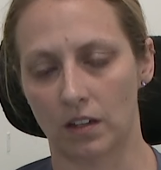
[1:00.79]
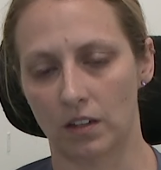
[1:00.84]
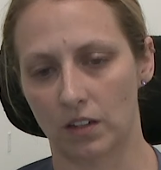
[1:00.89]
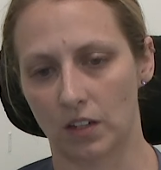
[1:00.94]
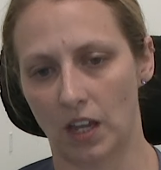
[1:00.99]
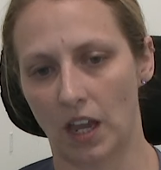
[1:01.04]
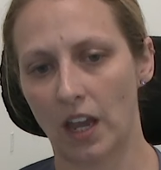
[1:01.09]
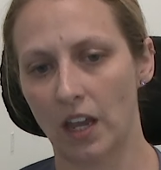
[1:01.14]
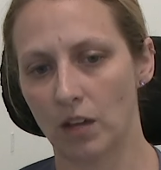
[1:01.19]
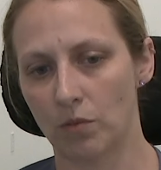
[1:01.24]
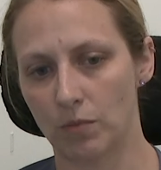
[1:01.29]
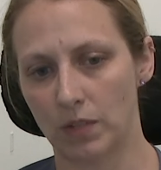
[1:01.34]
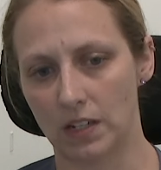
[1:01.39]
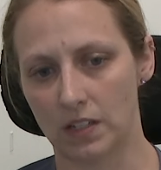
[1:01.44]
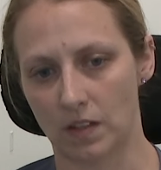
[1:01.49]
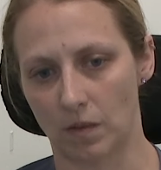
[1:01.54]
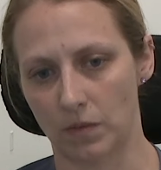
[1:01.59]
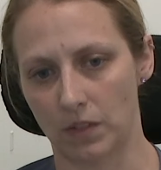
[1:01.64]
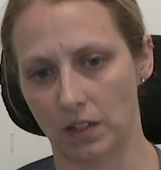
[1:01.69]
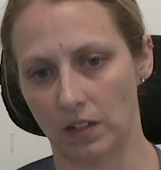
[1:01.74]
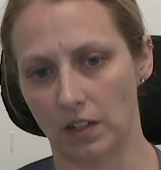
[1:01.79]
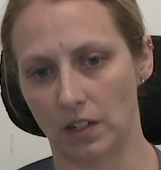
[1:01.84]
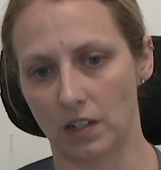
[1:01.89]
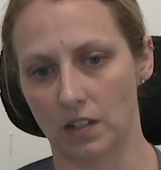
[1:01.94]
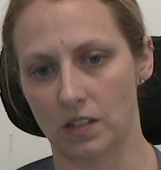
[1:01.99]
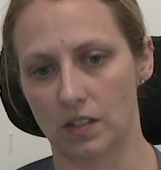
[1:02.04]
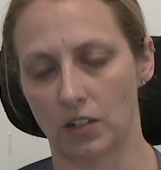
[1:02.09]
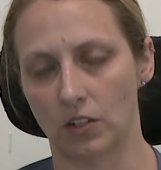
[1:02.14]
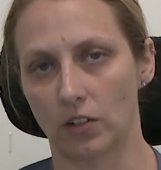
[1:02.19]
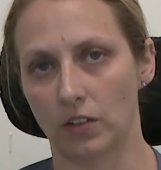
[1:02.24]
can be something to
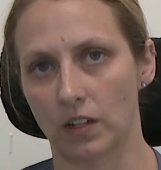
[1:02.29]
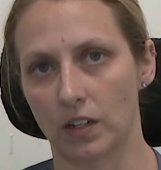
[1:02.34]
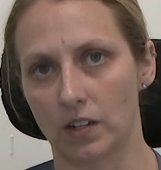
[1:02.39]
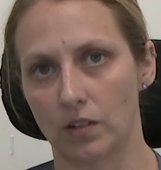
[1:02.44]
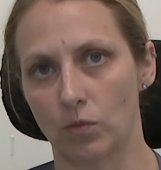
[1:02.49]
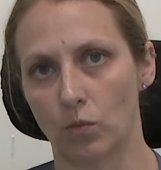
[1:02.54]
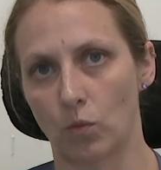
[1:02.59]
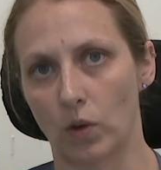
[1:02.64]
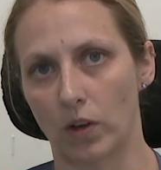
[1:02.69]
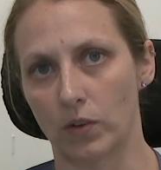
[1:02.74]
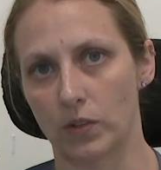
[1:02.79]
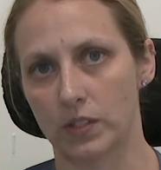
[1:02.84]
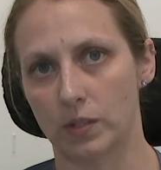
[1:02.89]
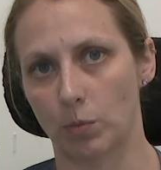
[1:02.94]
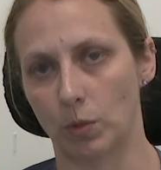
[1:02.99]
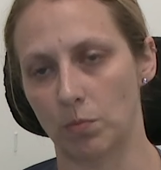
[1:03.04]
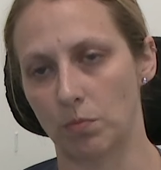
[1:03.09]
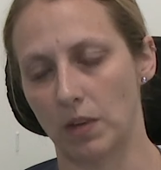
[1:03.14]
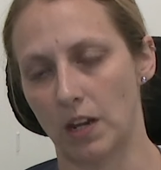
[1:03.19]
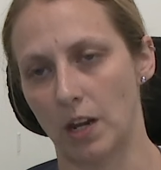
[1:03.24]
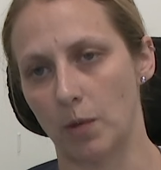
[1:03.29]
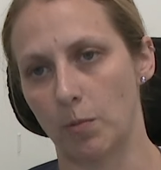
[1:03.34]
consider, that while someone may